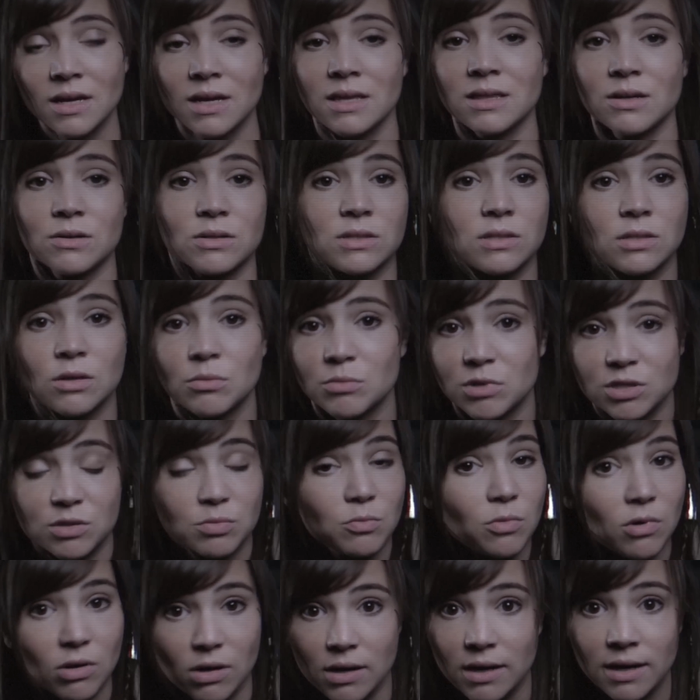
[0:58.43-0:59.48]
There's so much
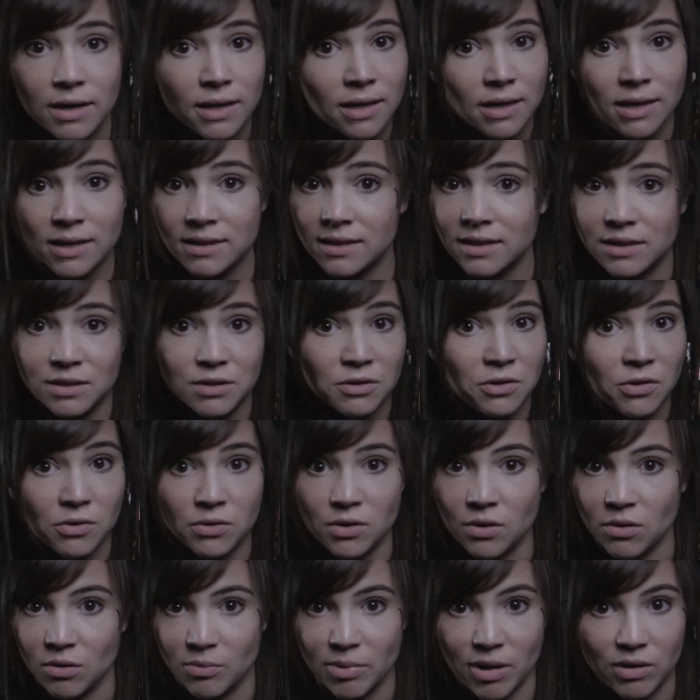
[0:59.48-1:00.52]
more that you don't
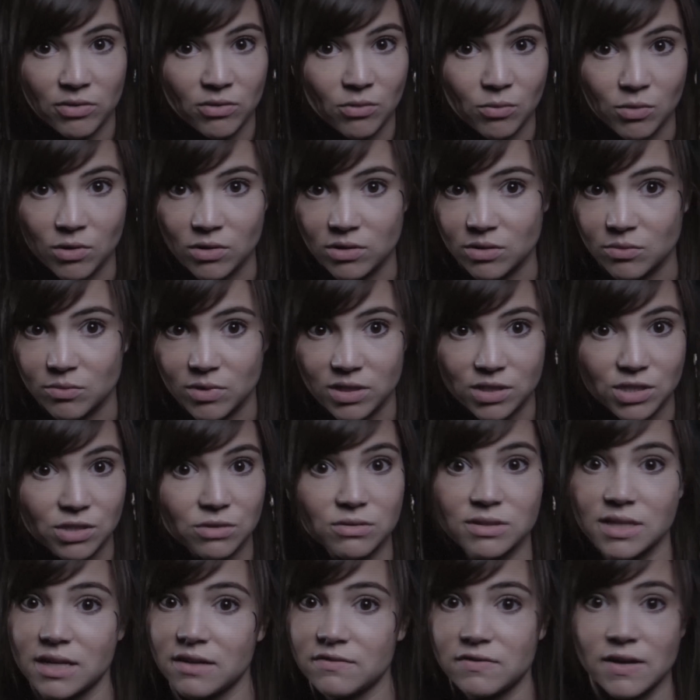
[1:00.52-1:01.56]
know about the world in which you
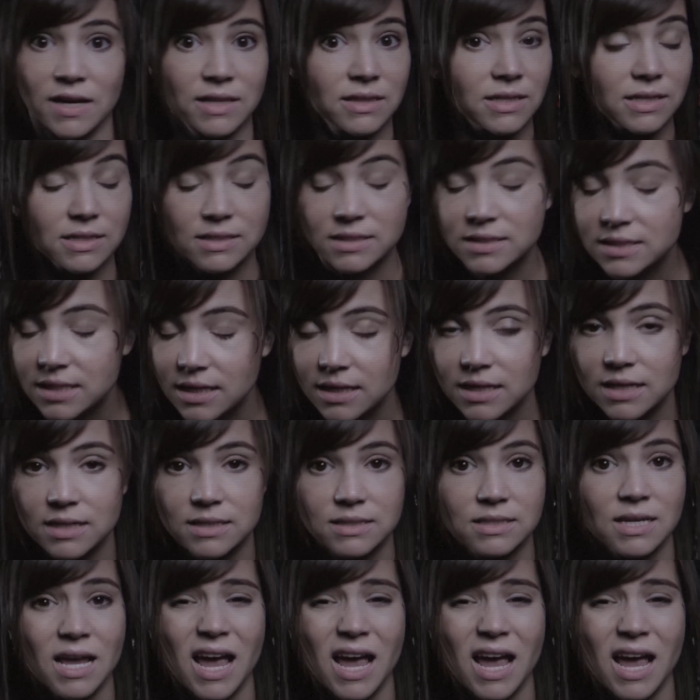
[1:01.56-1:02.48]
live and the cities